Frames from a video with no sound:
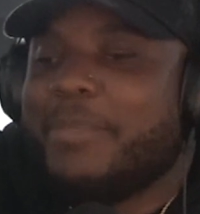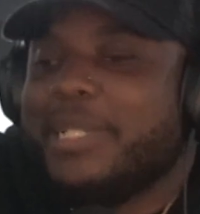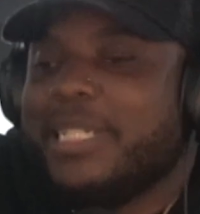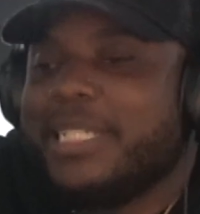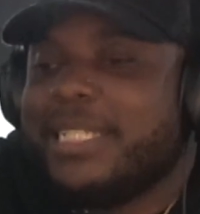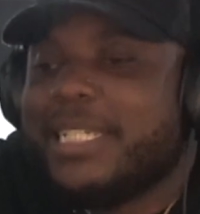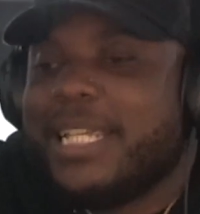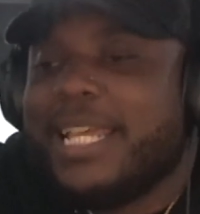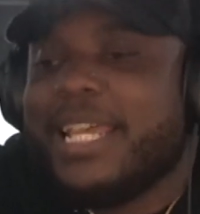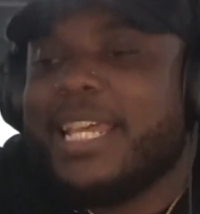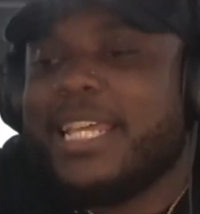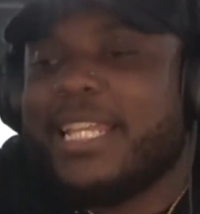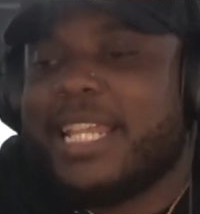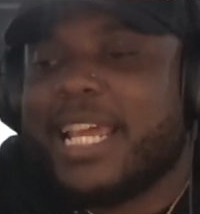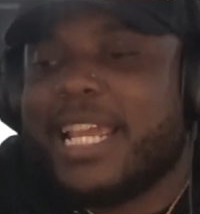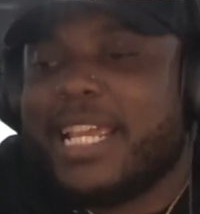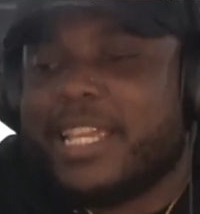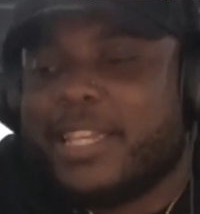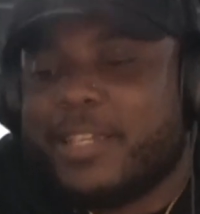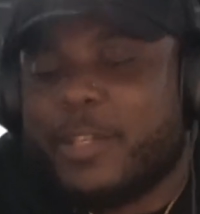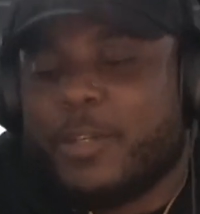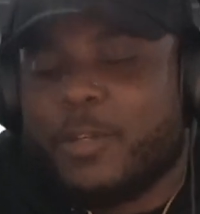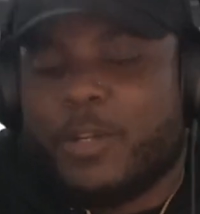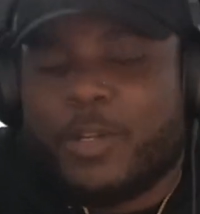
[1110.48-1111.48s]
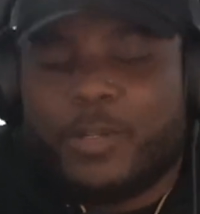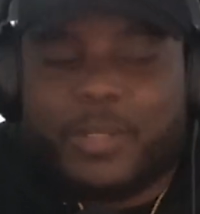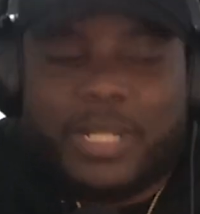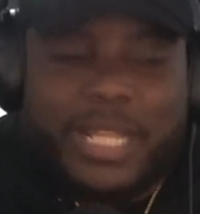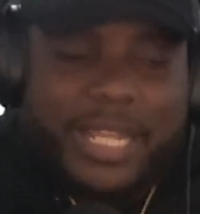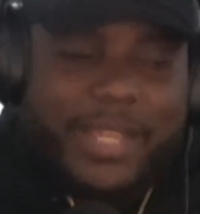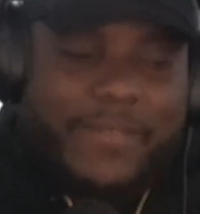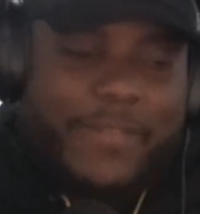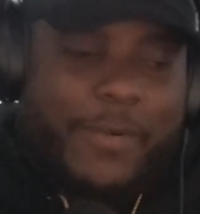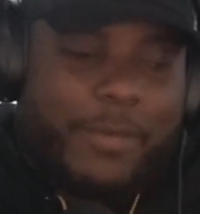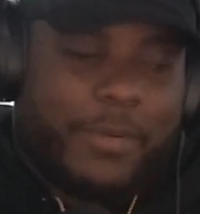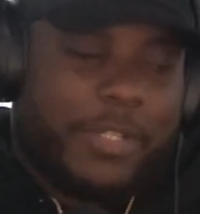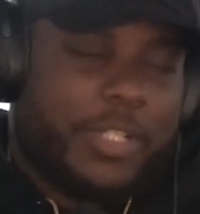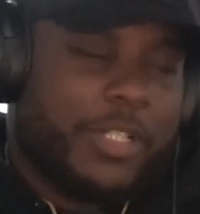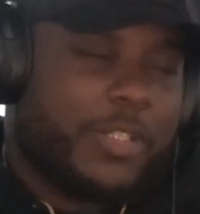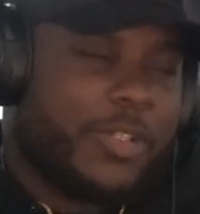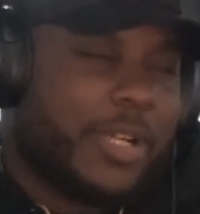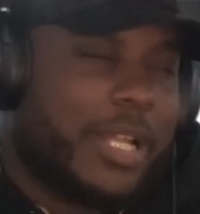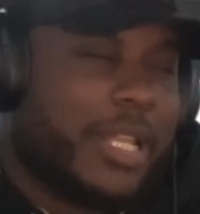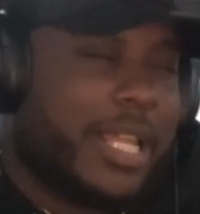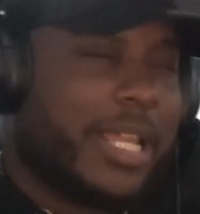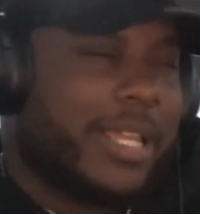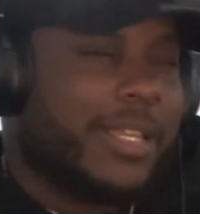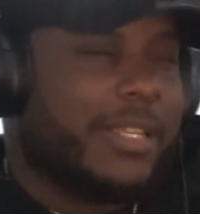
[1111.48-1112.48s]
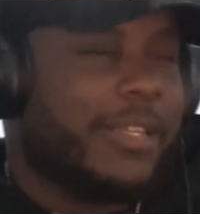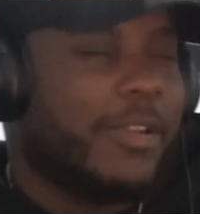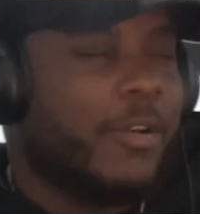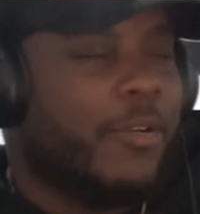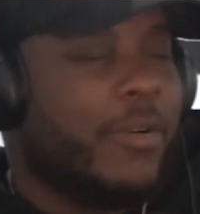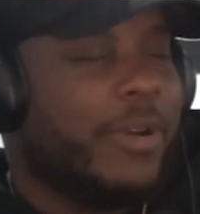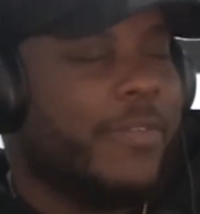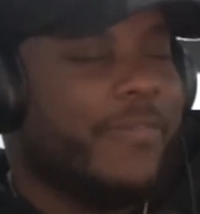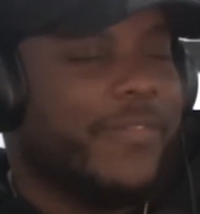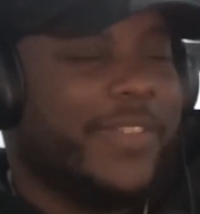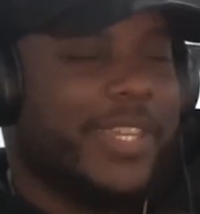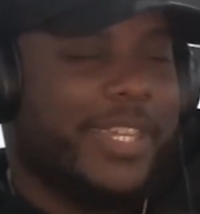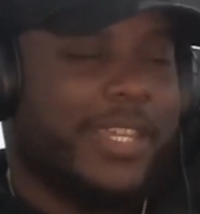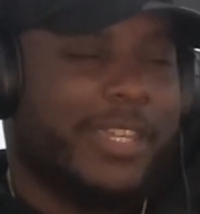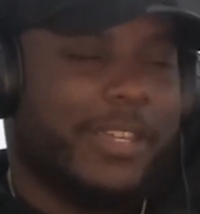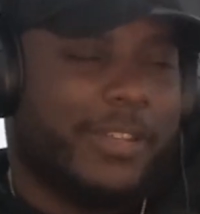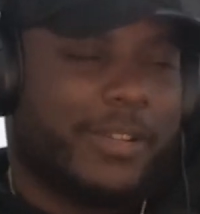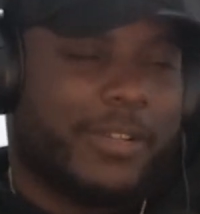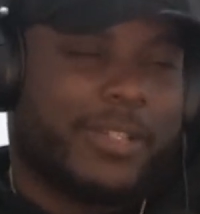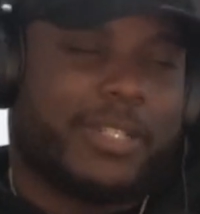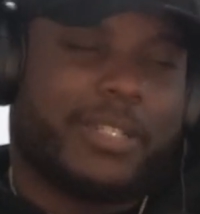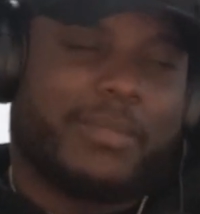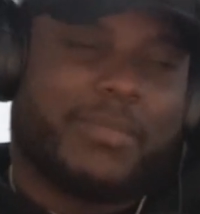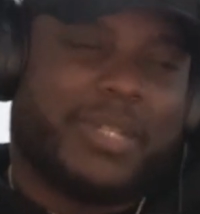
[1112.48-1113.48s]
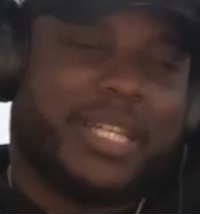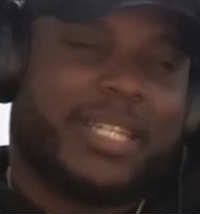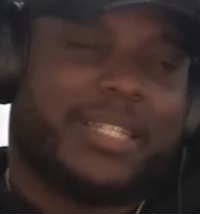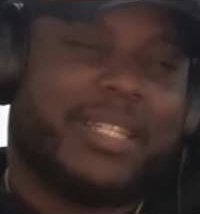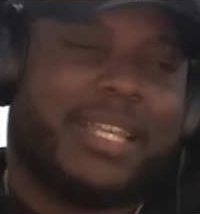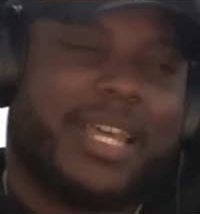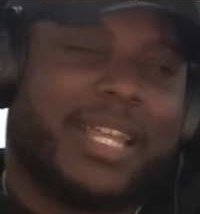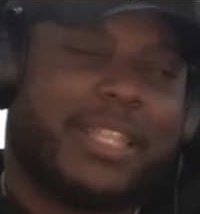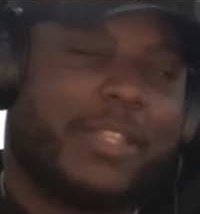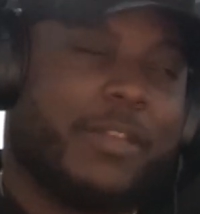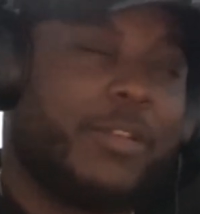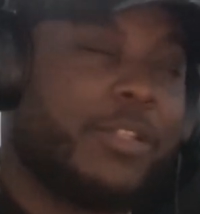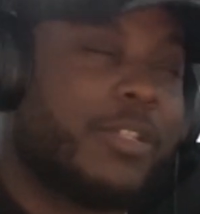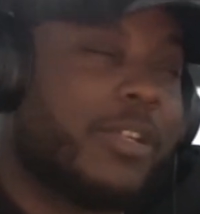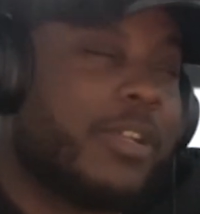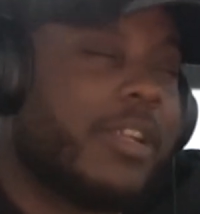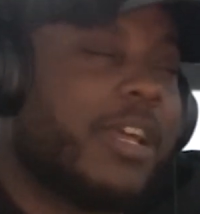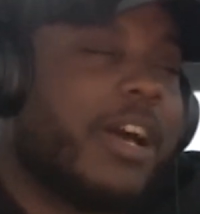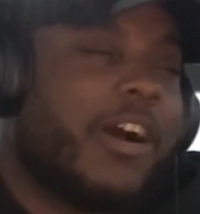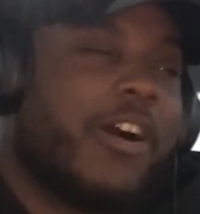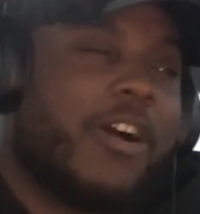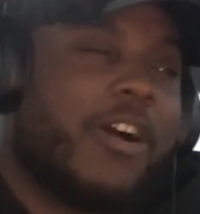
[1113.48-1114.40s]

I'm just saying, like if I wanted to try like going vegan or something like that, those are the